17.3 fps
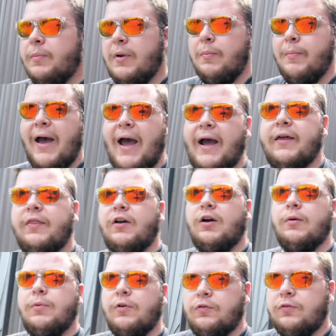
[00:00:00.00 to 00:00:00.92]
been back
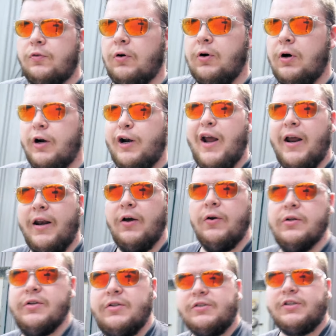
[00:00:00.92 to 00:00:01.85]
there before, and I
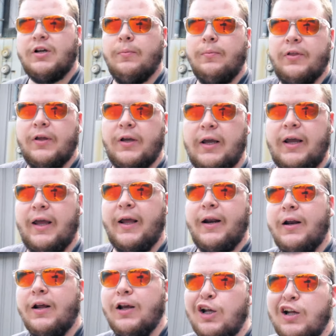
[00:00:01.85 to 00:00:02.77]
noticed something,
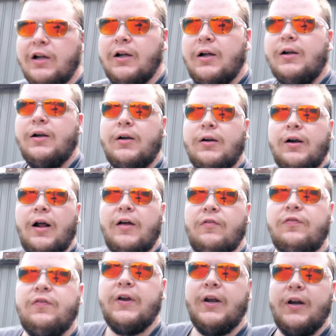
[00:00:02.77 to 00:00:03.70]
and I
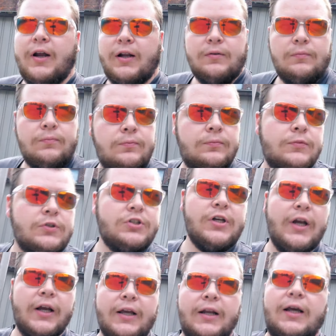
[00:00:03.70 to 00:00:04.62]
figured I'd
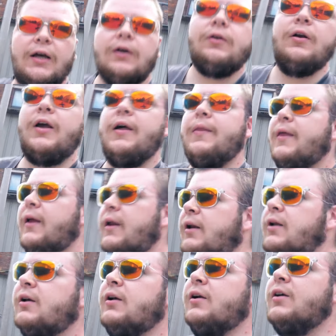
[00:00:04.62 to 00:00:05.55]
check it out, and
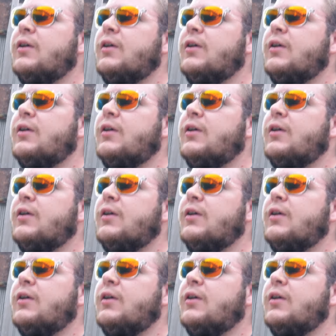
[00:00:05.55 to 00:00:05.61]
then